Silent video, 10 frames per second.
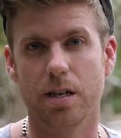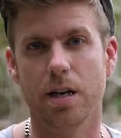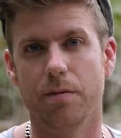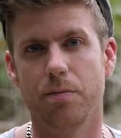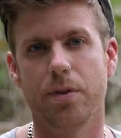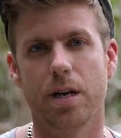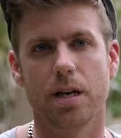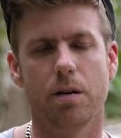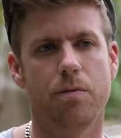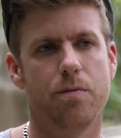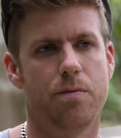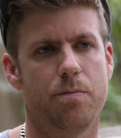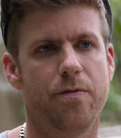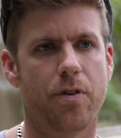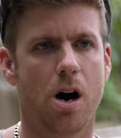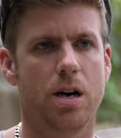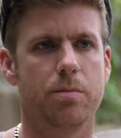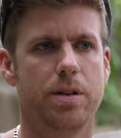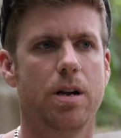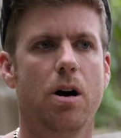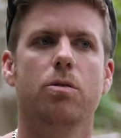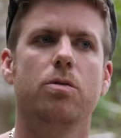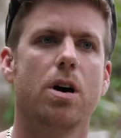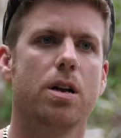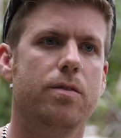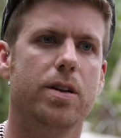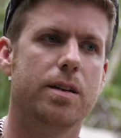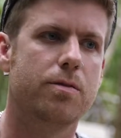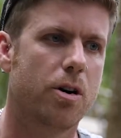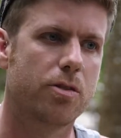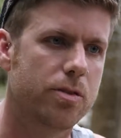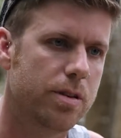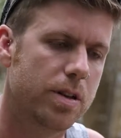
and the vibe and the whole kind of ethos,